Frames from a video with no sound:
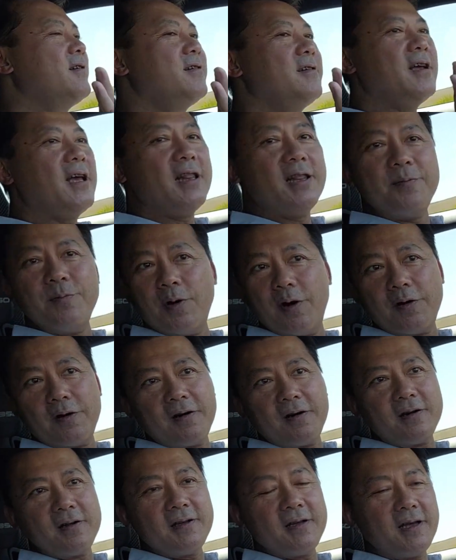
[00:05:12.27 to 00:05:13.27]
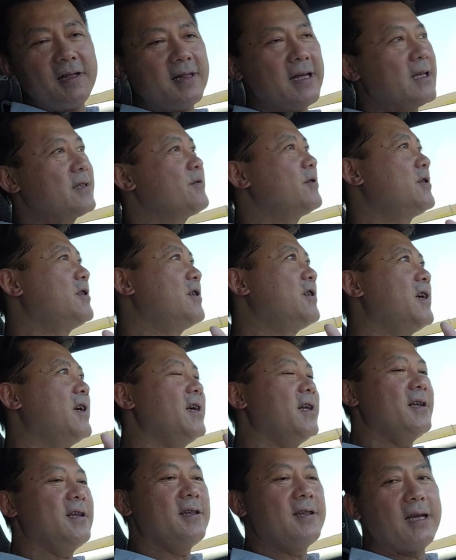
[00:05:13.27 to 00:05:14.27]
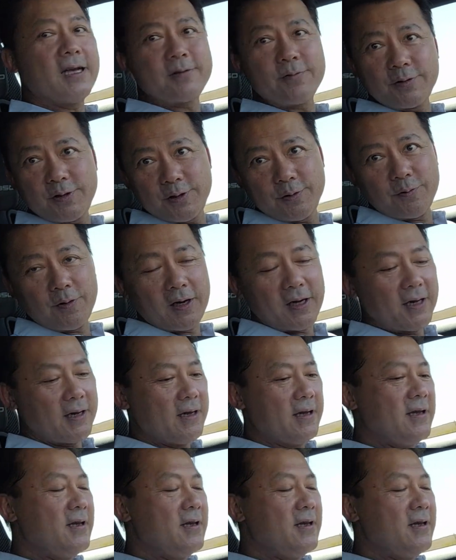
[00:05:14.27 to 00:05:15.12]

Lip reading: and the motor. And that's what you get. That's what you want